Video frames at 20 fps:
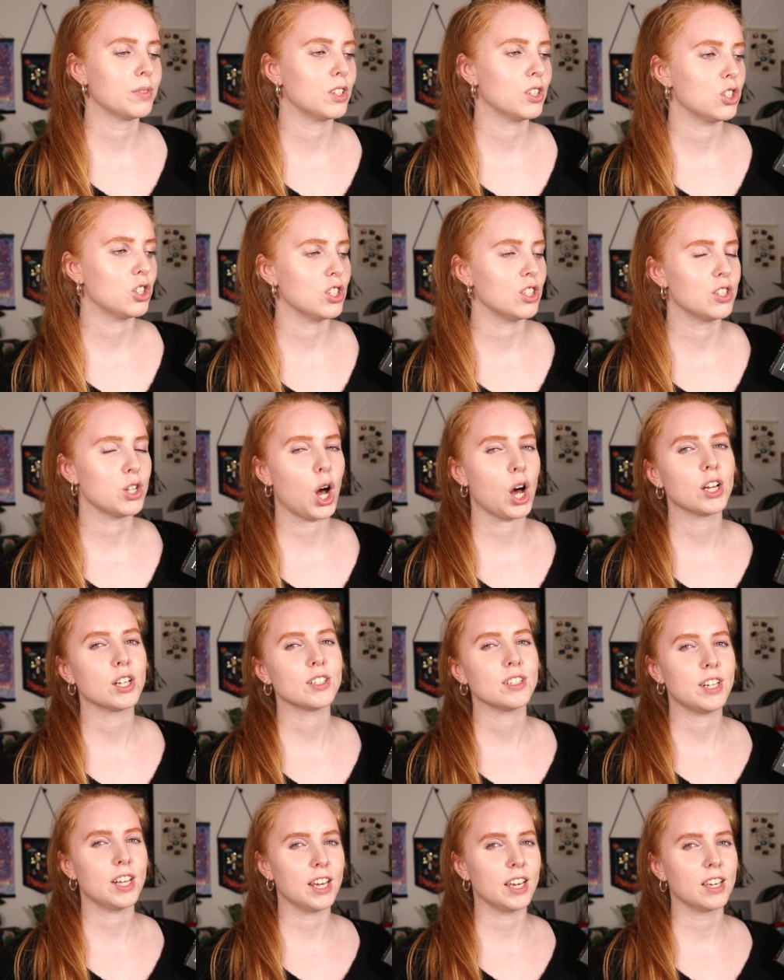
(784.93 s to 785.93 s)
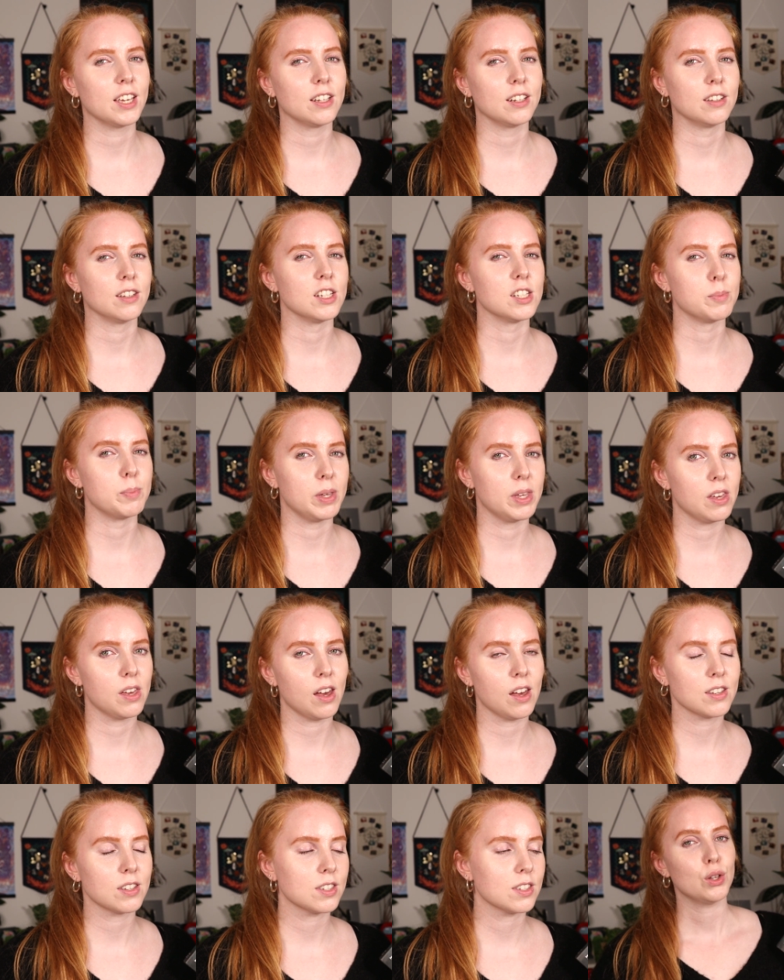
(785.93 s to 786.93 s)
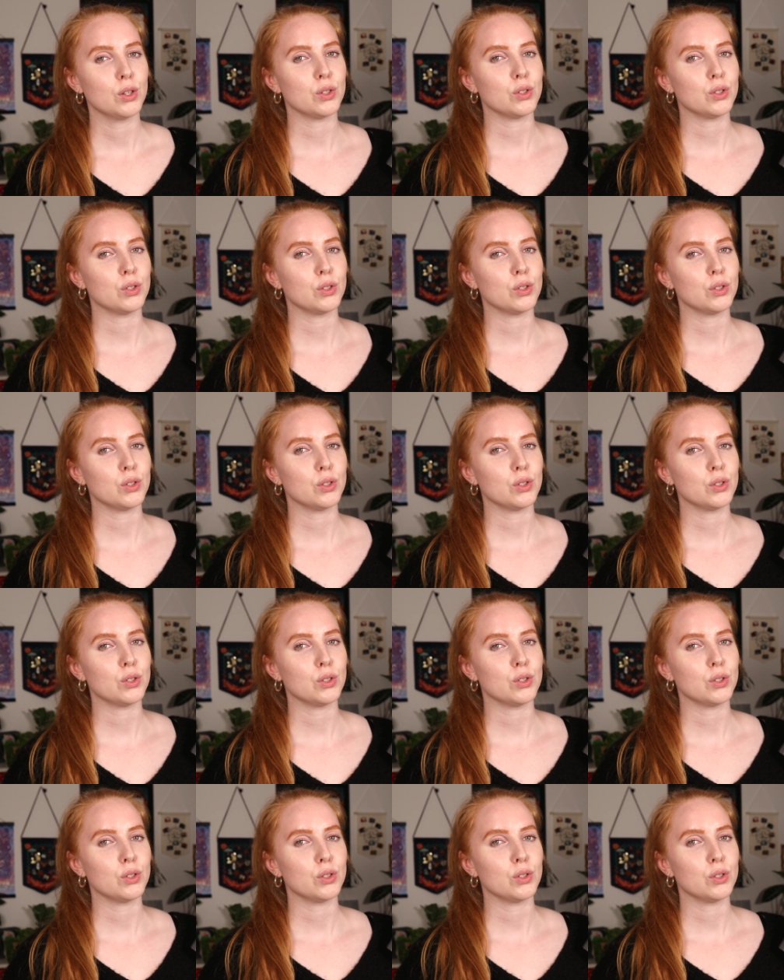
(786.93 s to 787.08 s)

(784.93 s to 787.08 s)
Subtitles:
She's not taking this BS.